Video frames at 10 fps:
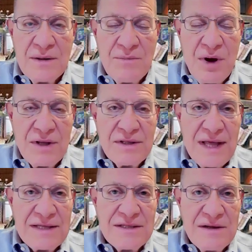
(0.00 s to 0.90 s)
But
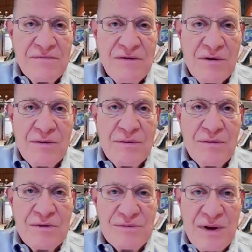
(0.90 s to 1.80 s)
that's a very
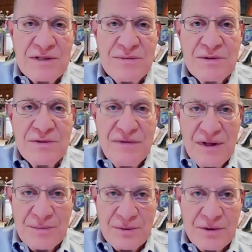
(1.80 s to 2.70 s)
responsible
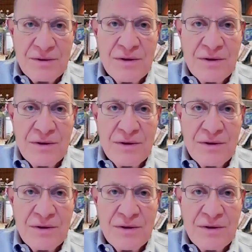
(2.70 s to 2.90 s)
developer.